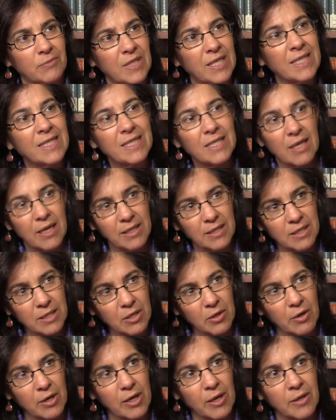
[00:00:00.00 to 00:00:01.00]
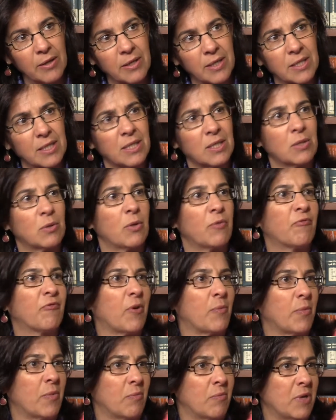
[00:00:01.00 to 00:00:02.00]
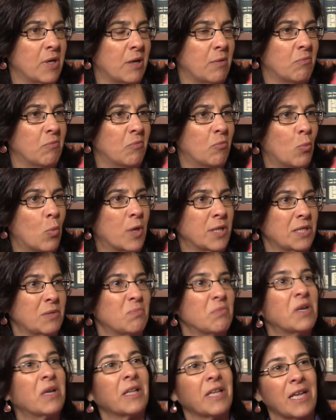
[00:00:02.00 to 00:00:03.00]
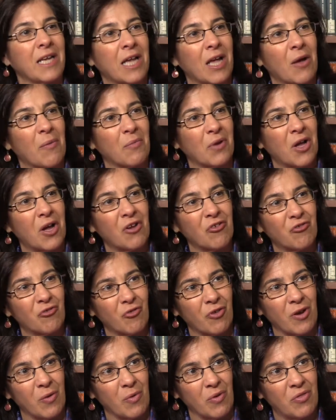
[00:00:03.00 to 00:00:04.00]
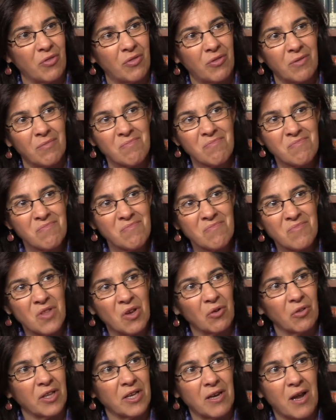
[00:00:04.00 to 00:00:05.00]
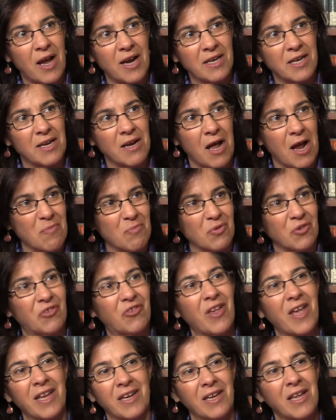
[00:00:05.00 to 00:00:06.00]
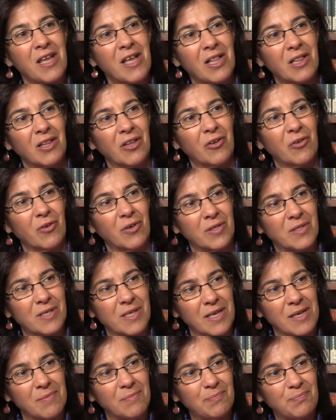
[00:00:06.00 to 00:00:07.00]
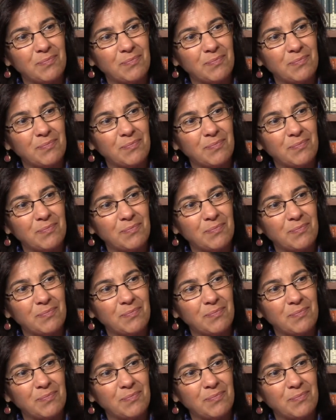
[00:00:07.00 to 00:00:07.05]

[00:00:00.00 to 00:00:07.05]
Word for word: Inside yeah. Syria. This is from a, in a once middle income country with nearly 99 percent Well, in the